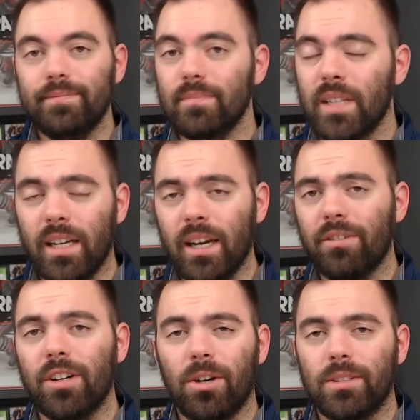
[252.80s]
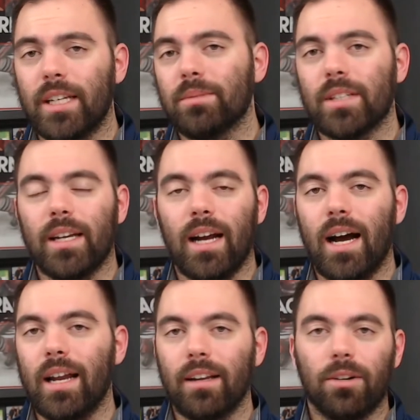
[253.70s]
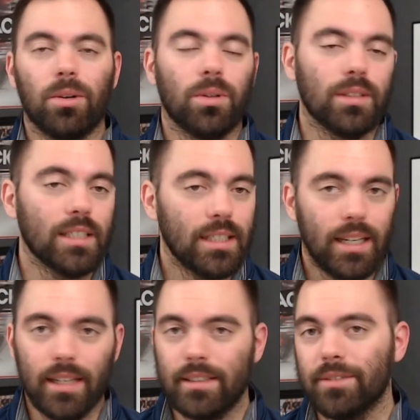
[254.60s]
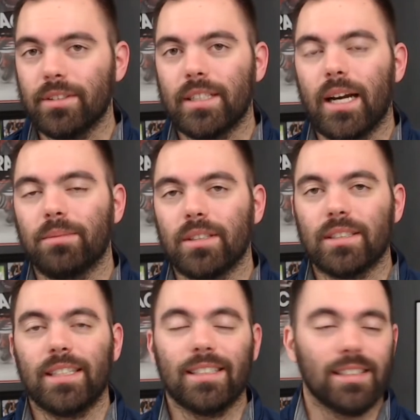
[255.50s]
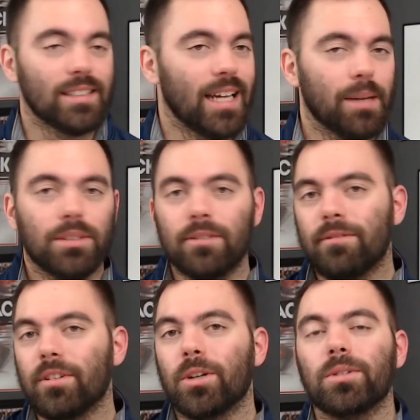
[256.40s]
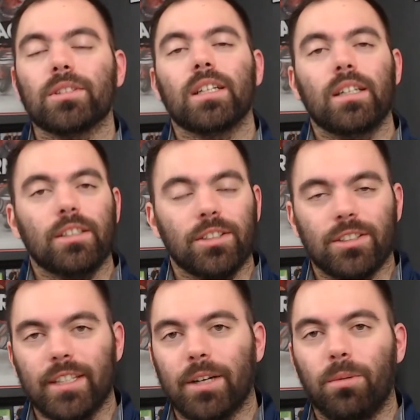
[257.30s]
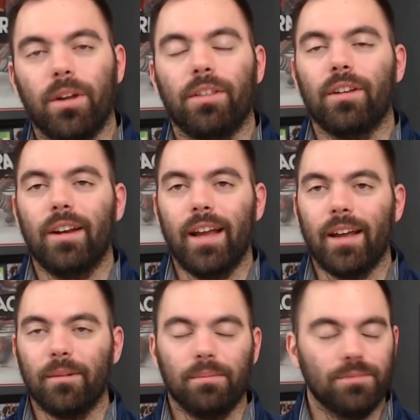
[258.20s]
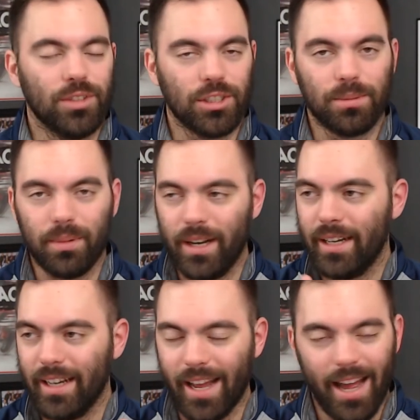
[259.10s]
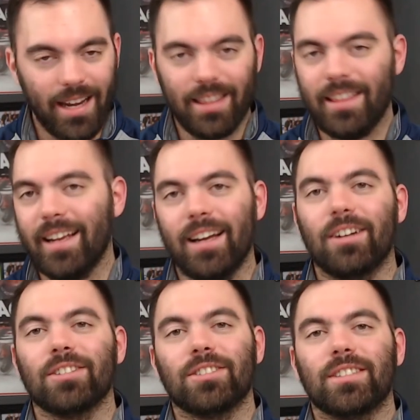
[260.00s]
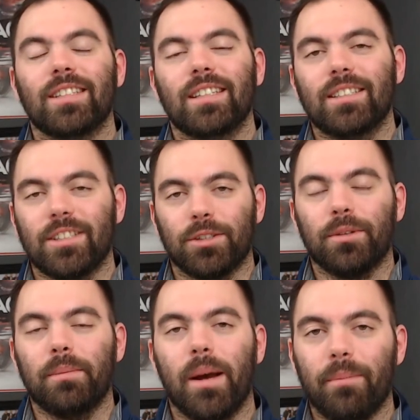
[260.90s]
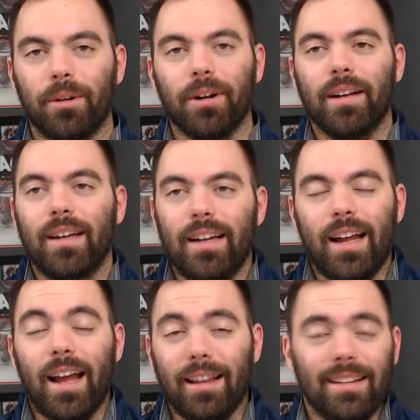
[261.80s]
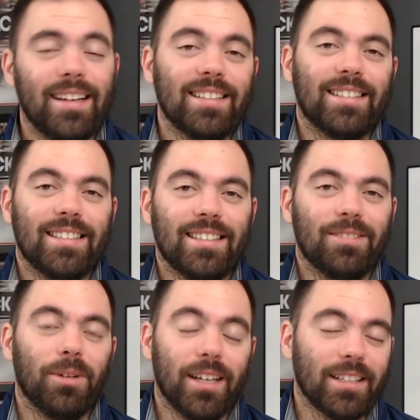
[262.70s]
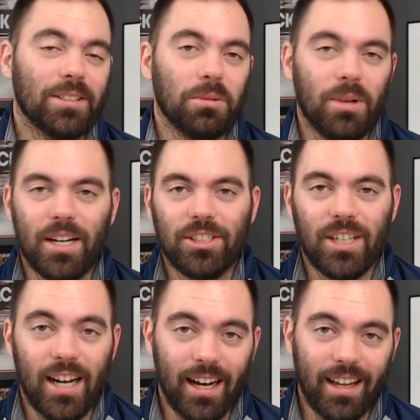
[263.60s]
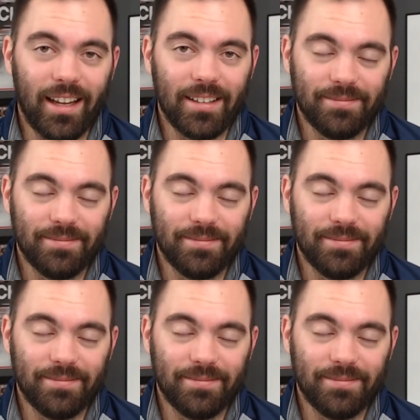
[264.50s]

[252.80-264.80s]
You never know. Teams get hot and cold at different times of the season. It's ebbs and flows. Just stick with it. And despite anything else, just remember, at least we get to watch hockey.